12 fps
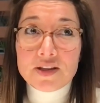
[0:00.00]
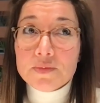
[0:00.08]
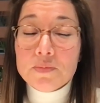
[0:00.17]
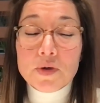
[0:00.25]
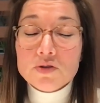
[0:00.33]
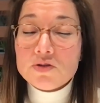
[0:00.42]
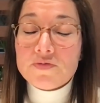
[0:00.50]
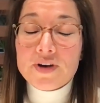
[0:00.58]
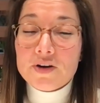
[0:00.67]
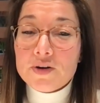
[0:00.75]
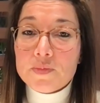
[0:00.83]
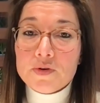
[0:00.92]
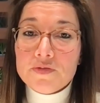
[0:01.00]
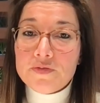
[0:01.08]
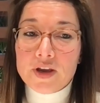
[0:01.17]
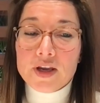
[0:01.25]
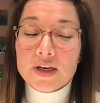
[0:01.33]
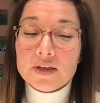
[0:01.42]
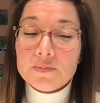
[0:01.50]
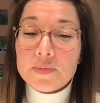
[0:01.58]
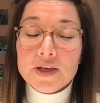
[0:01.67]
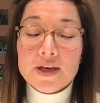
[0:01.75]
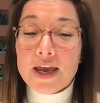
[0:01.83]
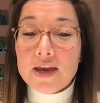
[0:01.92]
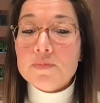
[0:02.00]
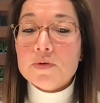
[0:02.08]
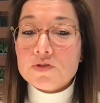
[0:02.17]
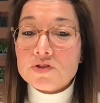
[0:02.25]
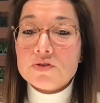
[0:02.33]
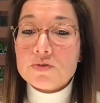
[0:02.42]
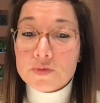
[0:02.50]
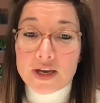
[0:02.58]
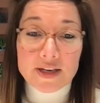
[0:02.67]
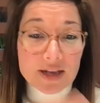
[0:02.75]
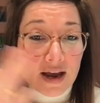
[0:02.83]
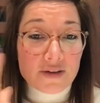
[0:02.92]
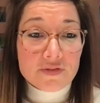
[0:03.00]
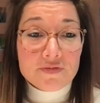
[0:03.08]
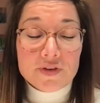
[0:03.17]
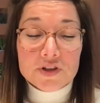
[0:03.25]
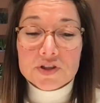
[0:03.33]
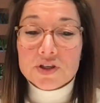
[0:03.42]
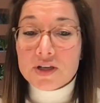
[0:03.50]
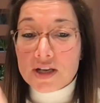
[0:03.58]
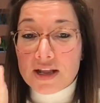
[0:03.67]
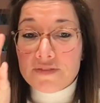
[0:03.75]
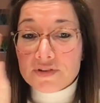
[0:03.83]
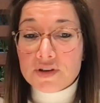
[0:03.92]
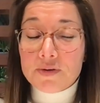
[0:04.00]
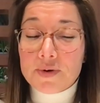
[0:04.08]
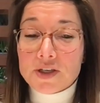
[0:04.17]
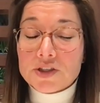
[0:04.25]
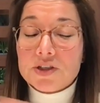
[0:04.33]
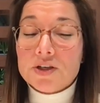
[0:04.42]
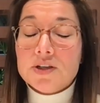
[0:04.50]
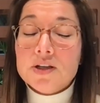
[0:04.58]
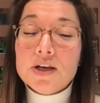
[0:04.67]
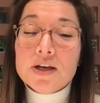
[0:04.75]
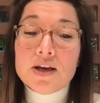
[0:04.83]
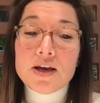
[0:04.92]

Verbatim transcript: the most valuable thing, being able to create and have a vision and have a direction